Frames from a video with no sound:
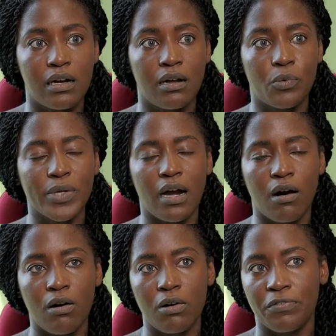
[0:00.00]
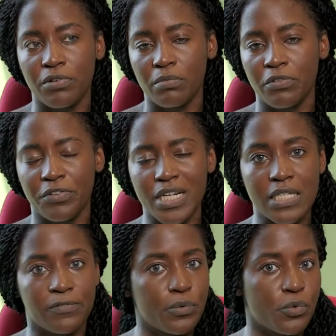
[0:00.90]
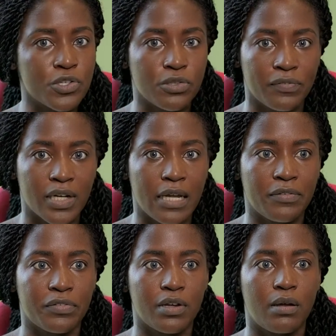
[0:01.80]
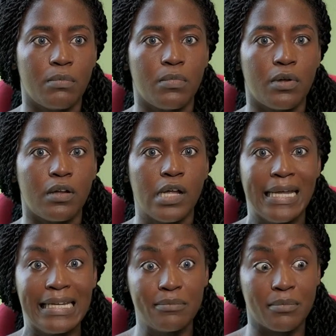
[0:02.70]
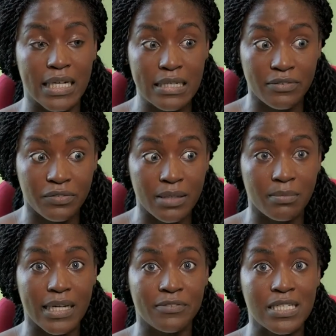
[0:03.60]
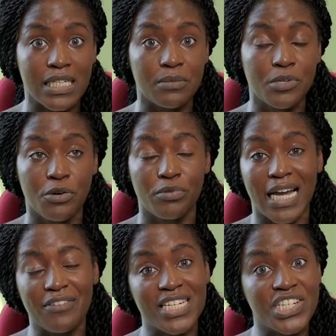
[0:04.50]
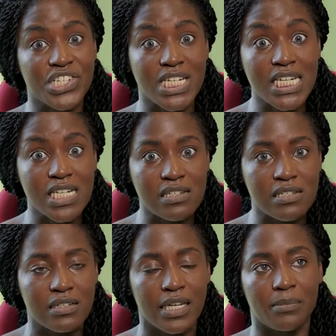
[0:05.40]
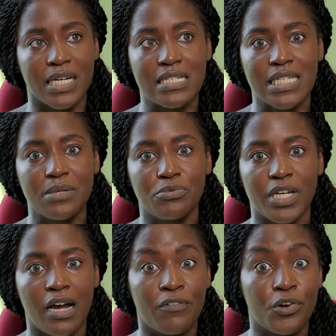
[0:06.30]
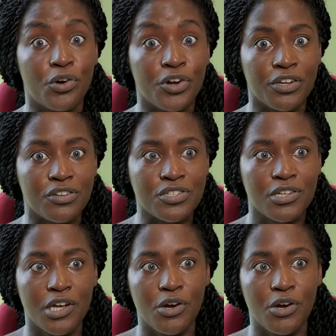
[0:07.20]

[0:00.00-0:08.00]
We are all from very different walks of life. In my team, we have engineers. In my team, we have lawyers.